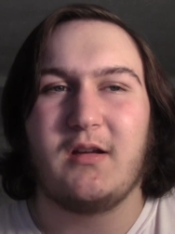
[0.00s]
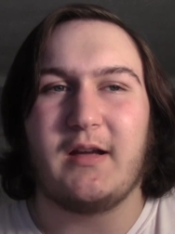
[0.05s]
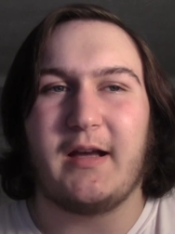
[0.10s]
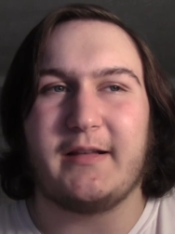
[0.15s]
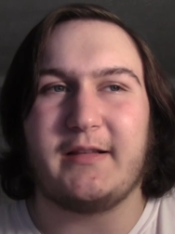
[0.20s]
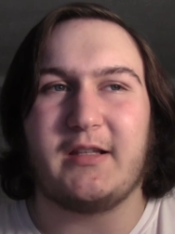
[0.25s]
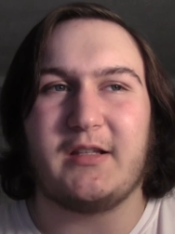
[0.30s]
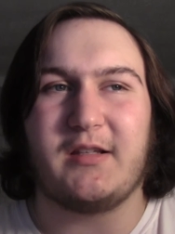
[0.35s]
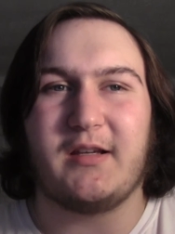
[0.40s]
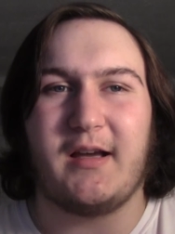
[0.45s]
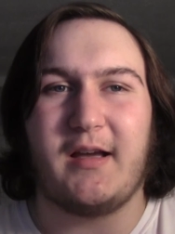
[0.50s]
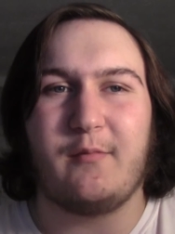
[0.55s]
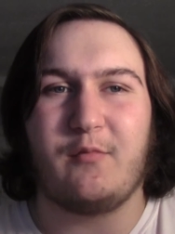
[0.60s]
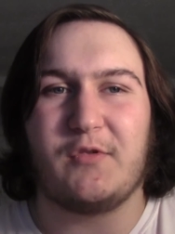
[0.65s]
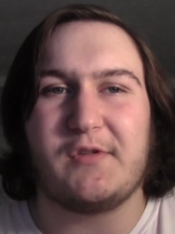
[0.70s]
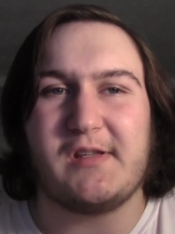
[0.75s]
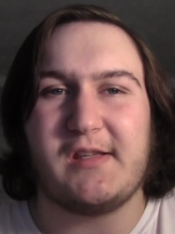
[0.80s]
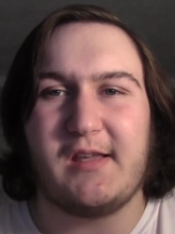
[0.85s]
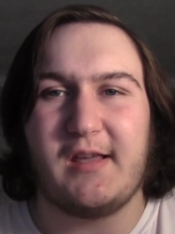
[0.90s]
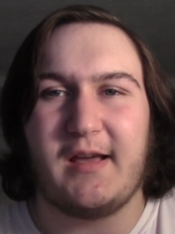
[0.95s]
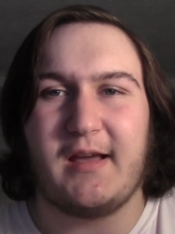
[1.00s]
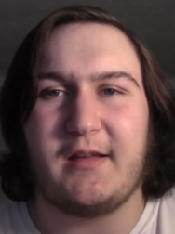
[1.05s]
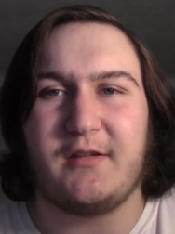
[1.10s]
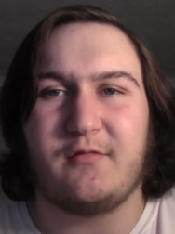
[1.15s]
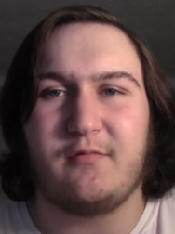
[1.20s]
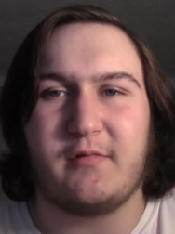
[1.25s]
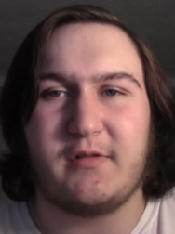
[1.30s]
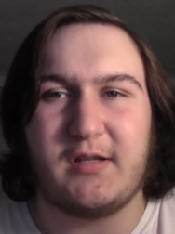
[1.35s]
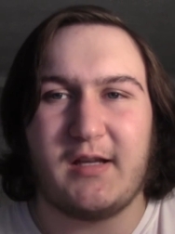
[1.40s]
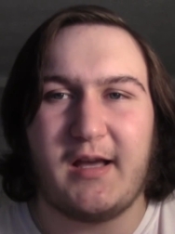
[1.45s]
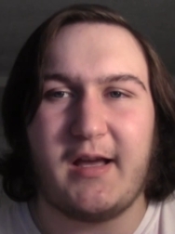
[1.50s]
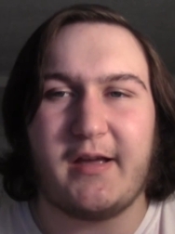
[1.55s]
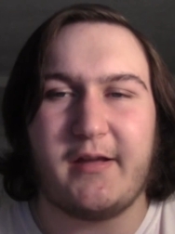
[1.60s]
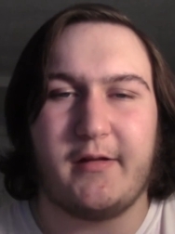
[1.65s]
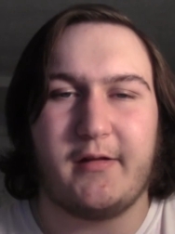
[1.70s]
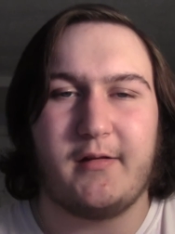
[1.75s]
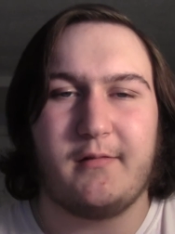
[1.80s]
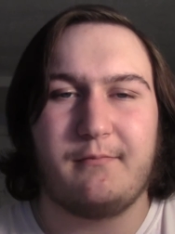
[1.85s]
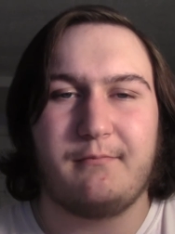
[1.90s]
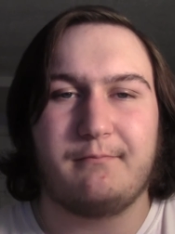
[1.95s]
at the time when he had to
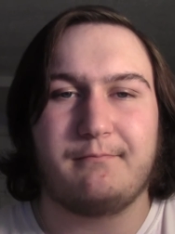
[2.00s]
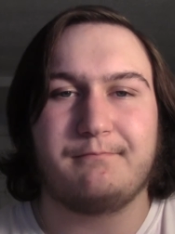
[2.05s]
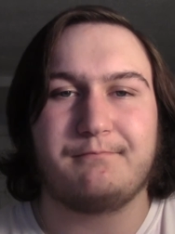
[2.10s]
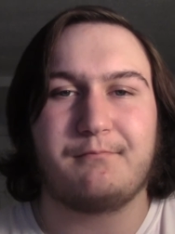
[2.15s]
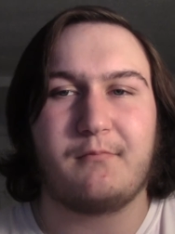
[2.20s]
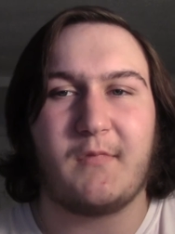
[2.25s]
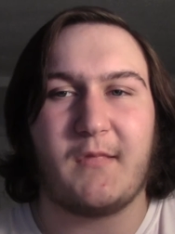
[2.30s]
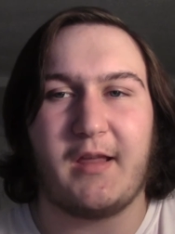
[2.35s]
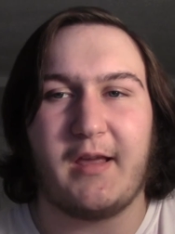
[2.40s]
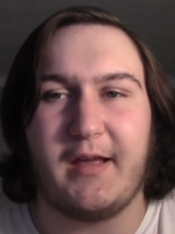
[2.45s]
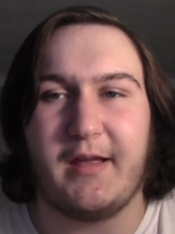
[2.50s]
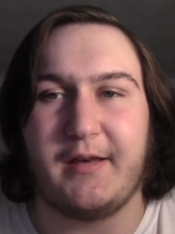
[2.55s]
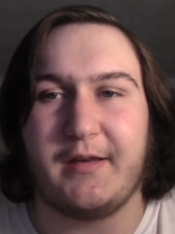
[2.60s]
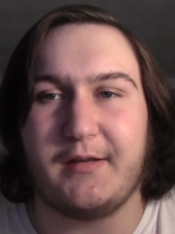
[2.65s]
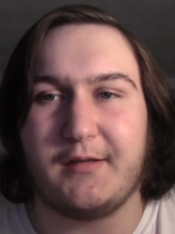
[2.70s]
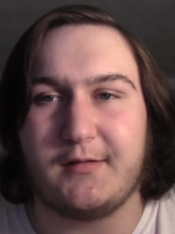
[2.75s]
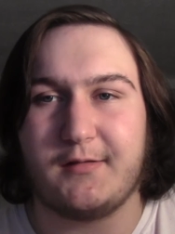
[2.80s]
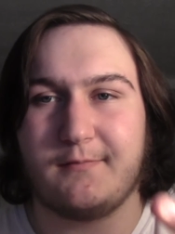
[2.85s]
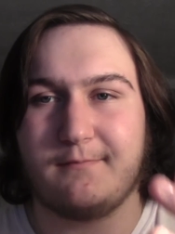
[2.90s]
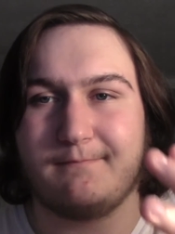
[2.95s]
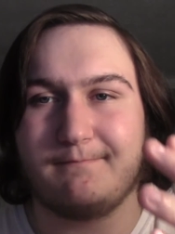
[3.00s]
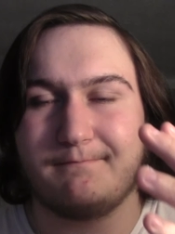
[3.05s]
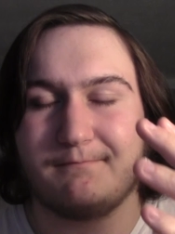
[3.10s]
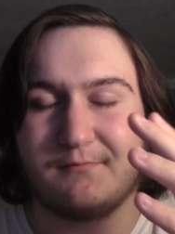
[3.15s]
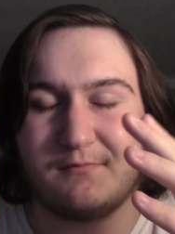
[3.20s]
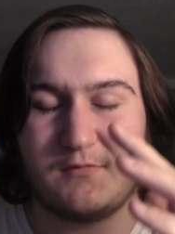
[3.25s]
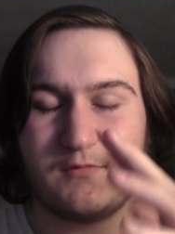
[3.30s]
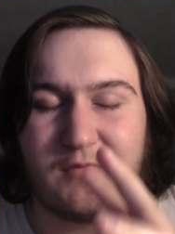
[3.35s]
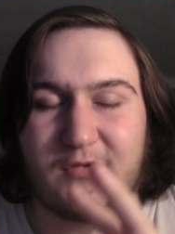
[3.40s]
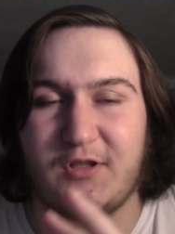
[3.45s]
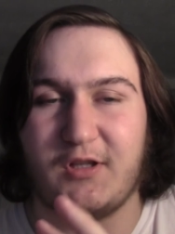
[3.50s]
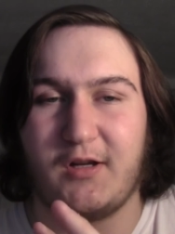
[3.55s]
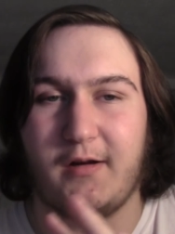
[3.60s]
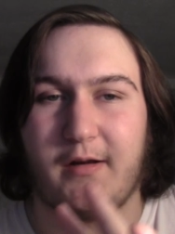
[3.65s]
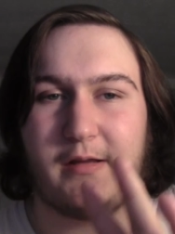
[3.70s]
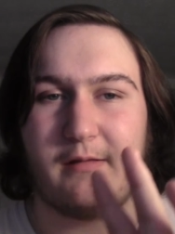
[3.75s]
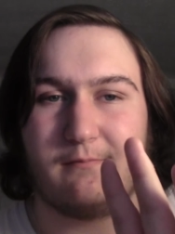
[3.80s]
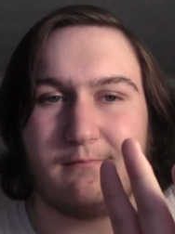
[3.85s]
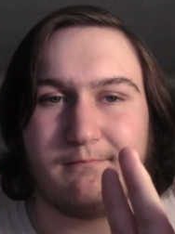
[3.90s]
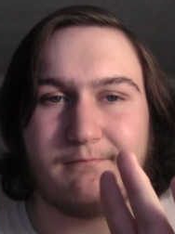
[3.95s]
retire. And
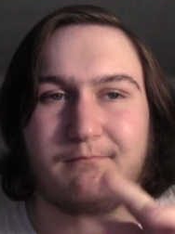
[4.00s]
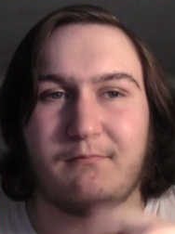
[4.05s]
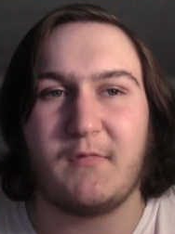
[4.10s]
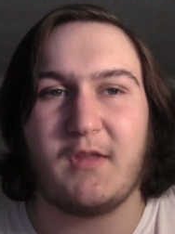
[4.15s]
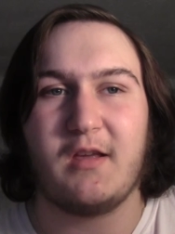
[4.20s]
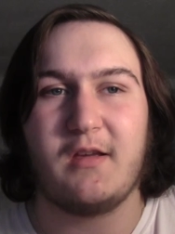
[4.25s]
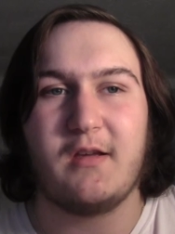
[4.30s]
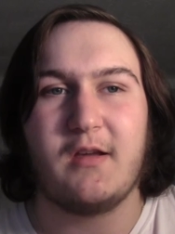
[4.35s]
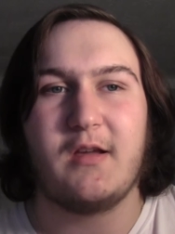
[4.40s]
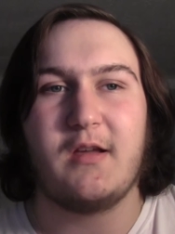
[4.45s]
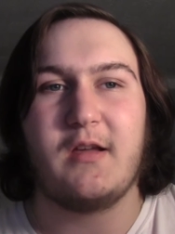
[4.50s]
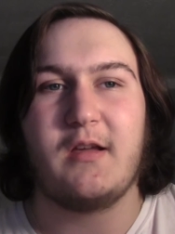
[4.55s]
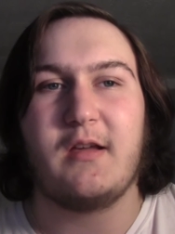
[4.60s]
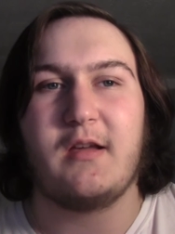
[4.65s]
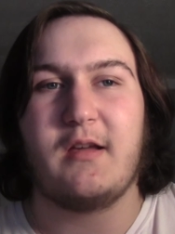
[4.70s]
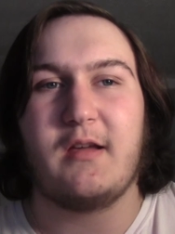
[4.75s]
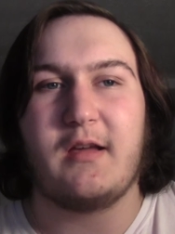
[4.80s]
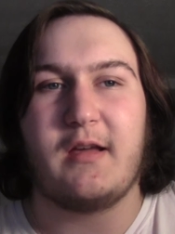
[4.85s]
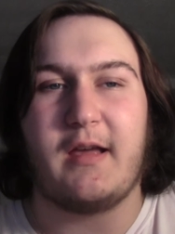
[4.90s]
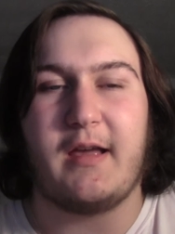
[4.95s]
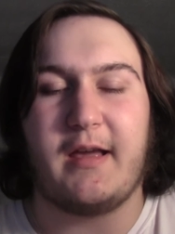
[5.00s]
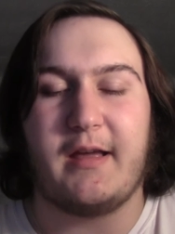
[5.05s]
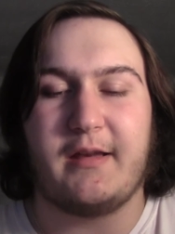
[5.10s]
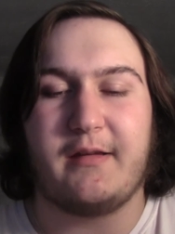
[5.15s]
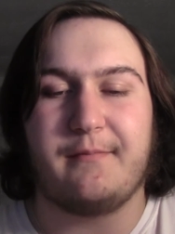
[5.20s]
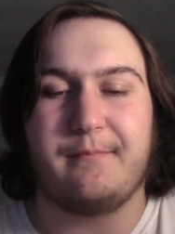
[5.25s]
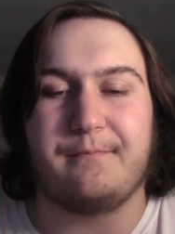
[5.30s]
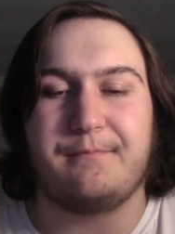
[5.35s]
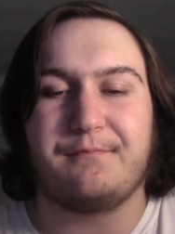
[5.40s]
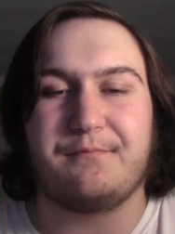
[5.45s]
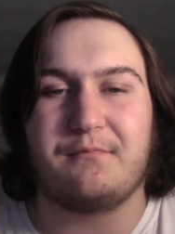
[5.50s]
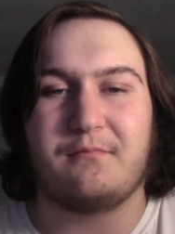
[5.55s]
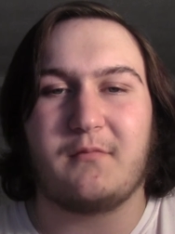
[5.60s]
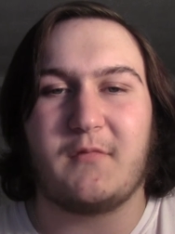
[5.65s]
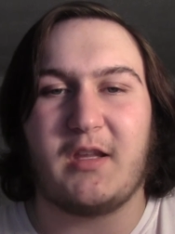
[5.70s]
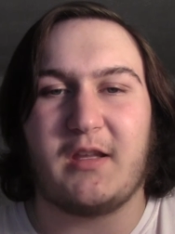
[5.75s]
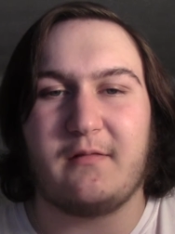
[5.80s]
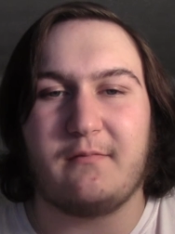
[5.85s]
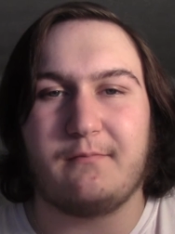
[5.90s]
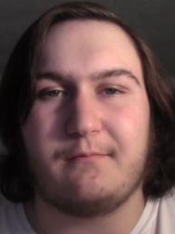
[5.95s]
sorry. And
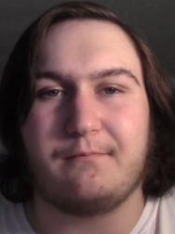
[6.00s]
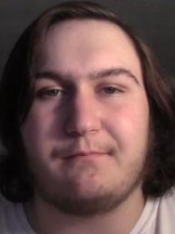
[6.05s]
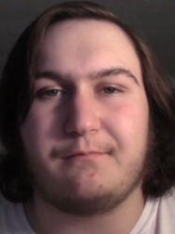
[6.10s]
it